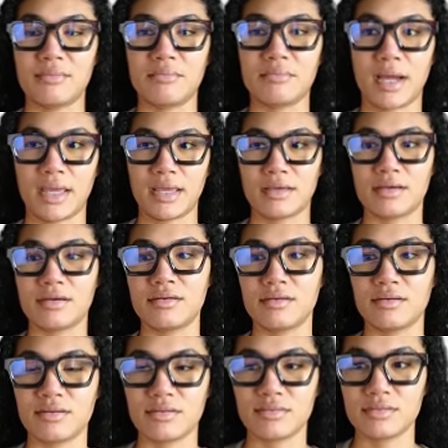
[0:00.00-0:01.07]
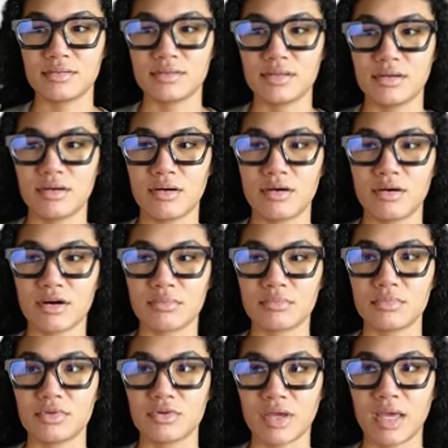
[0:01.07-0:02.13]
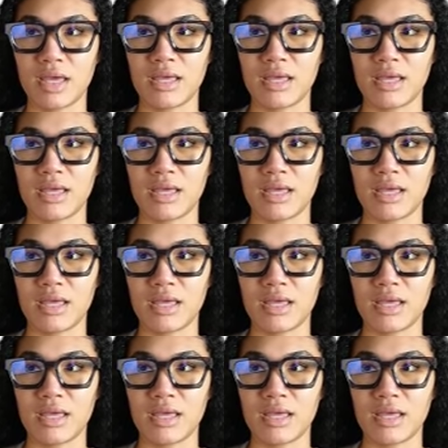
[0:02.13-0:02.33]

mic arm, okay?